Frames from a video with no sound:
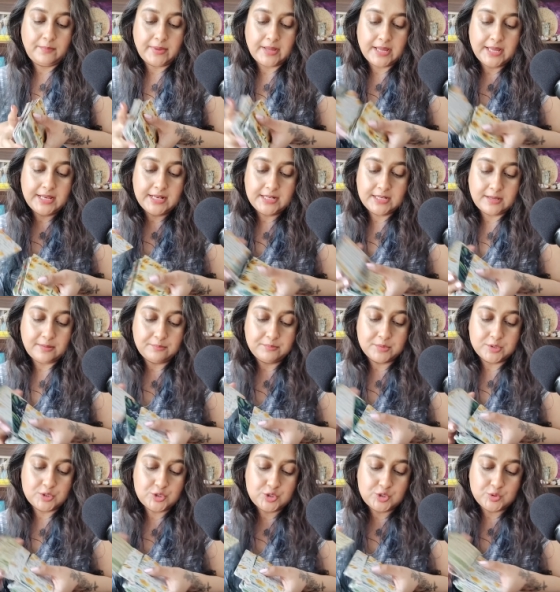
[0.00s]
Pile
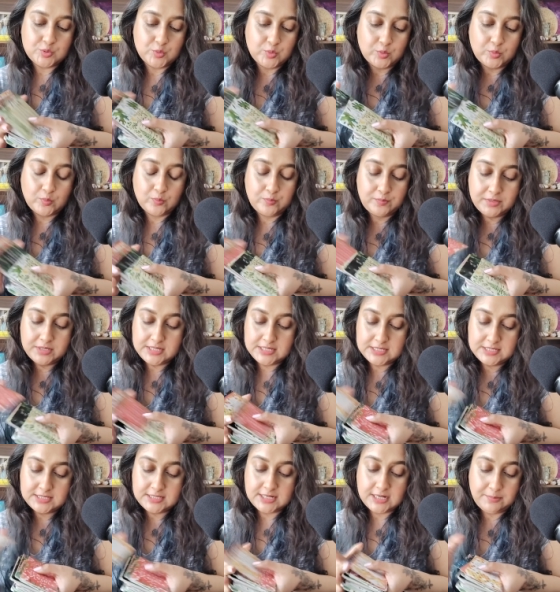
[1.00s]
number two.
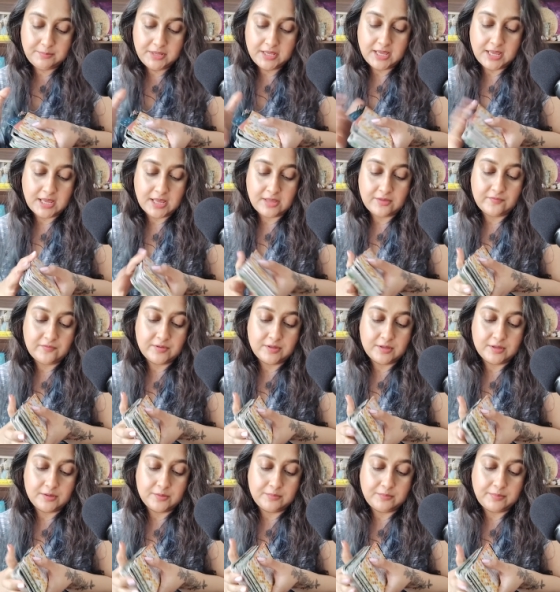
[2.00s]
Please let me have
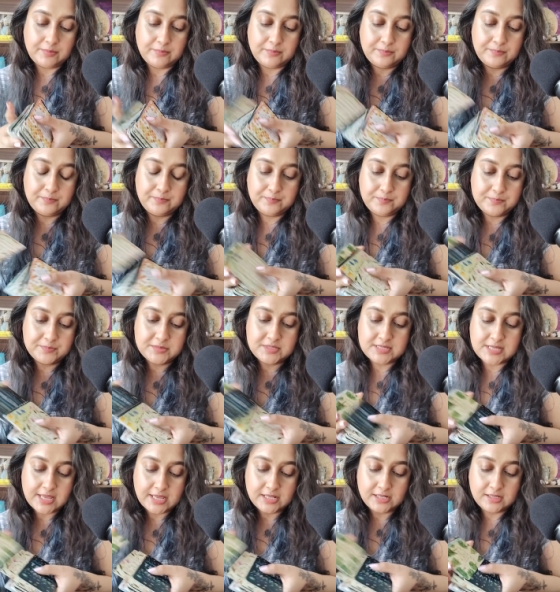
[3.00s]
a
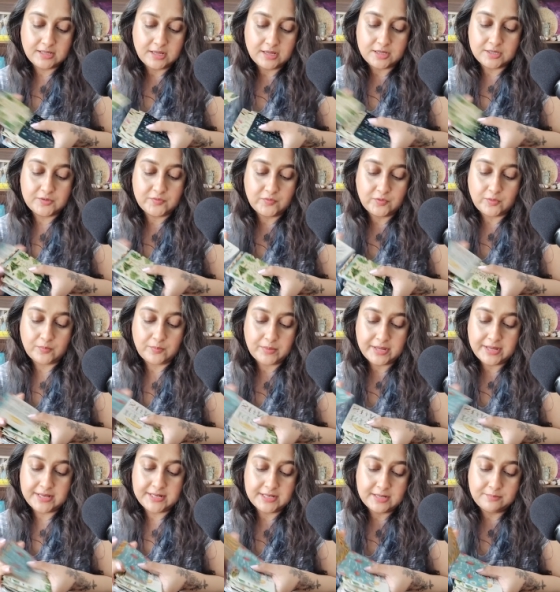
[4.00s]
second card for
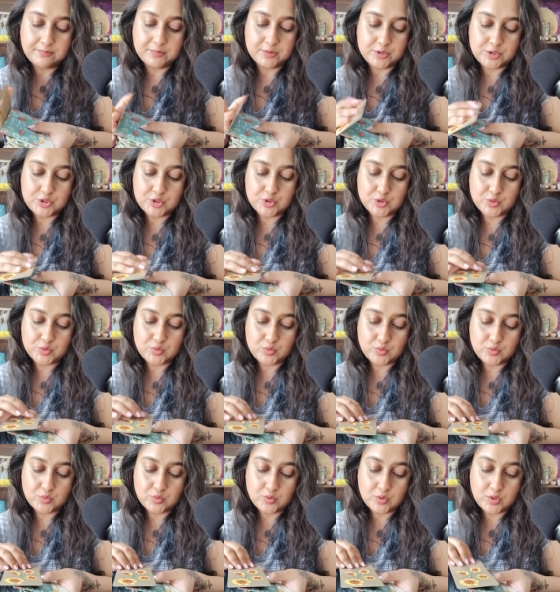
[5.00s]
pile number two.
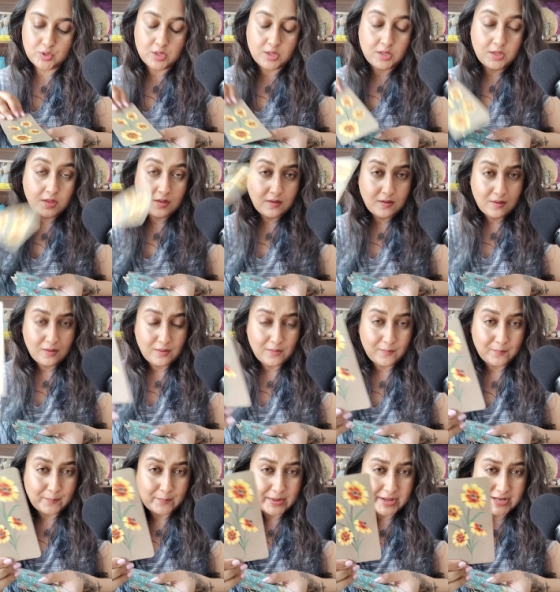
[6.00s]

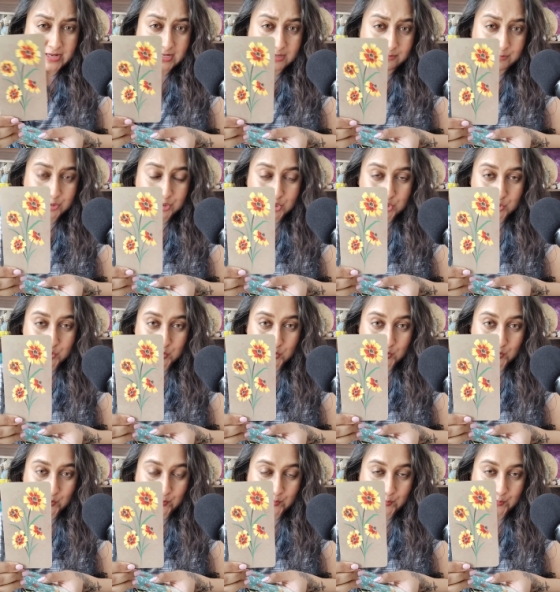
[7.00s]
Pile number
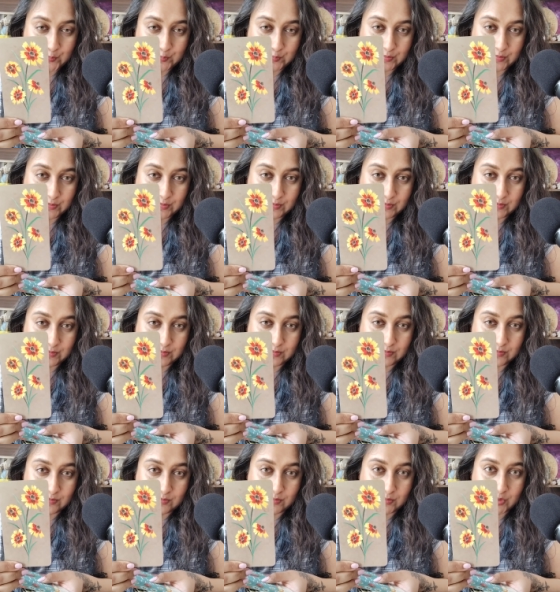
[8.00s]
two.
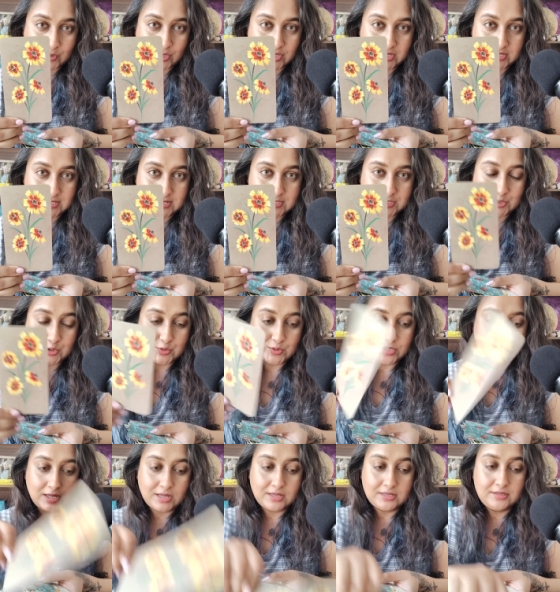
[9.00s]
Okay, that's your
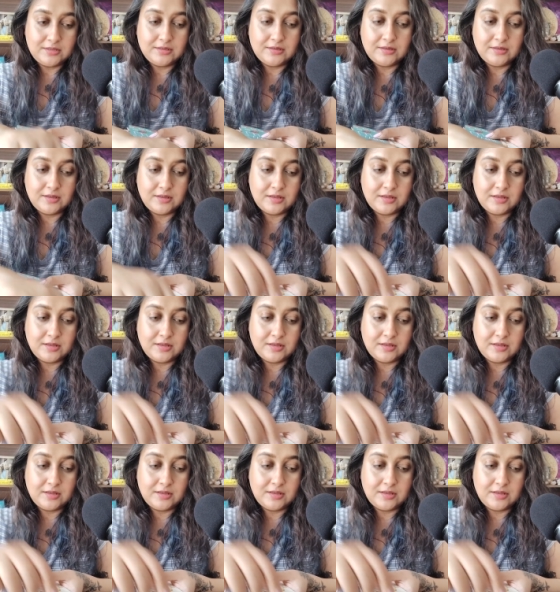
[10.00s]
card.